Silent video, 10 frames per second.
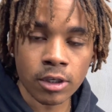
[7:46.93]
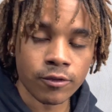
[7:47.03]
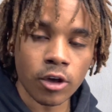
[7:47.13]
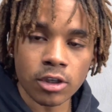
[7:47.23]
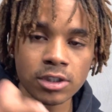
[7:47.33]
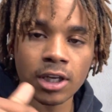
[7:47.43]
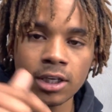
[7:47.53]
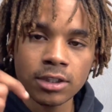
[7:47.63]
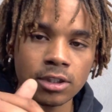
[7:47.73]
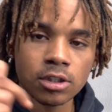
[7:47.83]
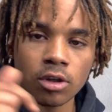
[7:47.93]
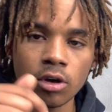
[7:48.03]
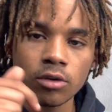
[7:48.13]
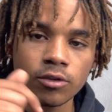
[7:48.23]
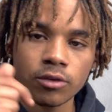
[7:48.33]
if y'all stayed this
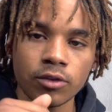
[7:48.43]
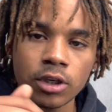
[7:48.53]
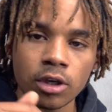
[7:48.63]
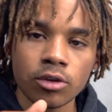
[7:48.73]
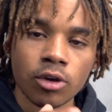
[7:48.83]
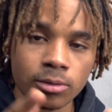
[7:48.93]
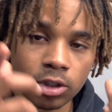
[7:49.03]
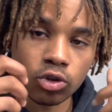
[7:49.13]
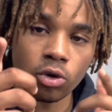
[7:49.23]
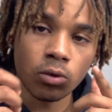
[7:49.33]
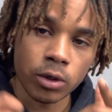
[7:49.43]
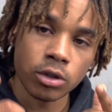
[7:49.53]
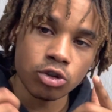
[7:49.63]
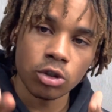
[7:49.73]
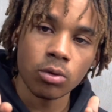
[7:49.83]
long for the video, you know what I'm saying, you're a real
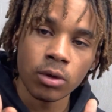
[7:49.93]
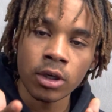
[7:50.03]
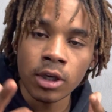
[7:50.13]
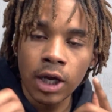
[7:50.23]
true one.